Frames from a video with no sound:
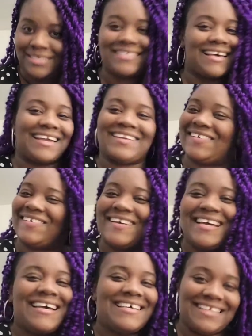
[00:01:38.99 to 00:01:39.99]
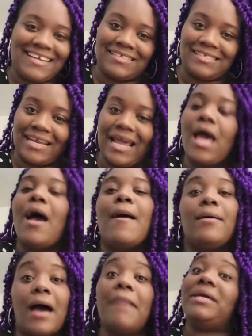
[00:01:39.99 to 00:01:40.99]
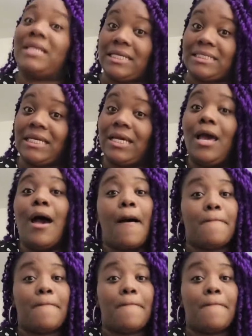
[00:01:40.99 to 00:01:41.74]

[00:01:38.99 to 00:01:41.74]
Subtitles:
They didn't say that. I mean, they did,